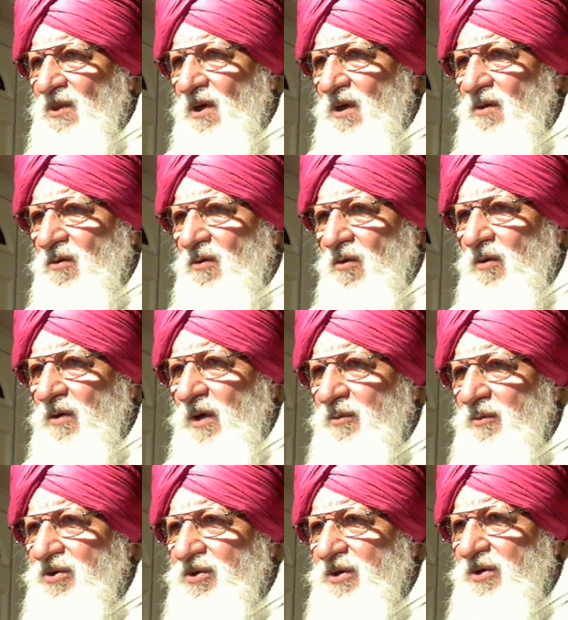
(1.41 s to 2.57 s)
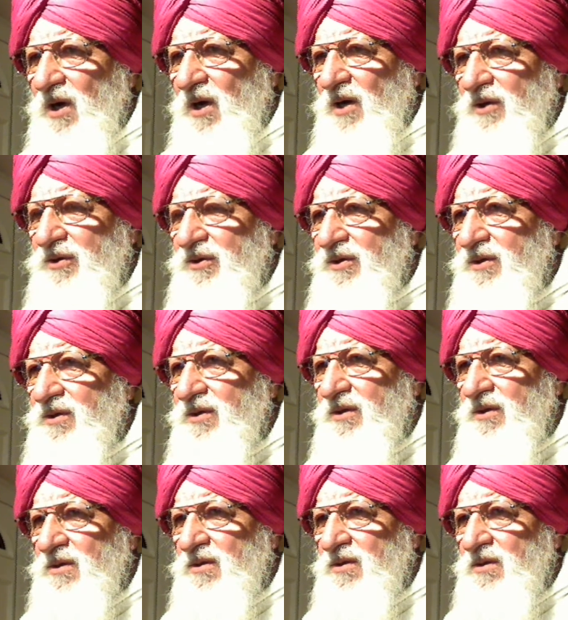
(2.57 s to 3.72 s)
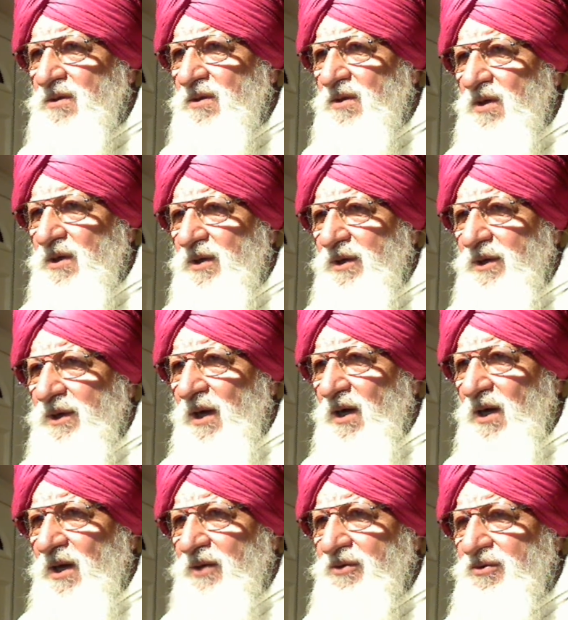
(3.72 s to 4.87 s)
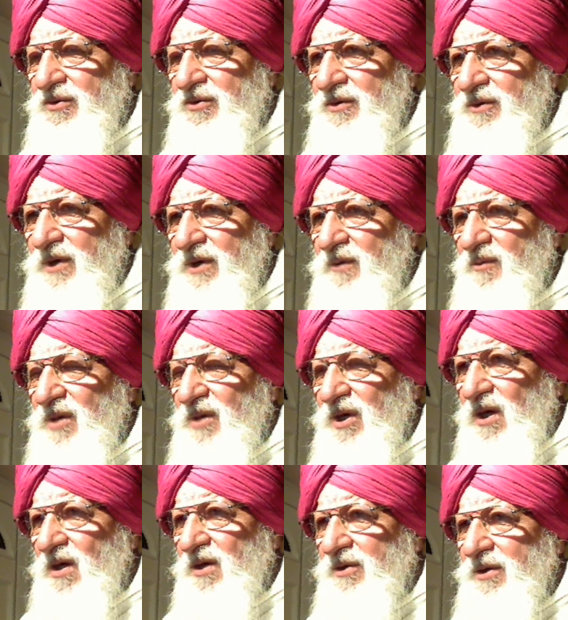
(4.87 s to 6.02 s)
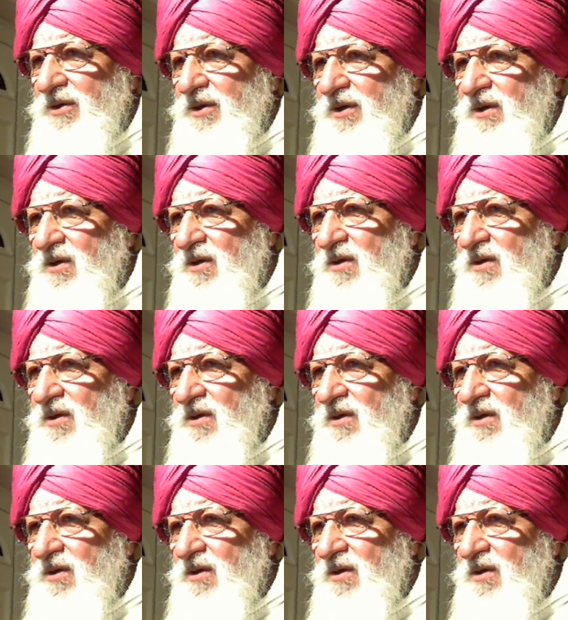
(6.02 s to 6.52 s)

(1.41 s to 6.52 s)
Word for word: Hello, I'm Mr. R. Nijjhar, a retired lecturer in metallurgy,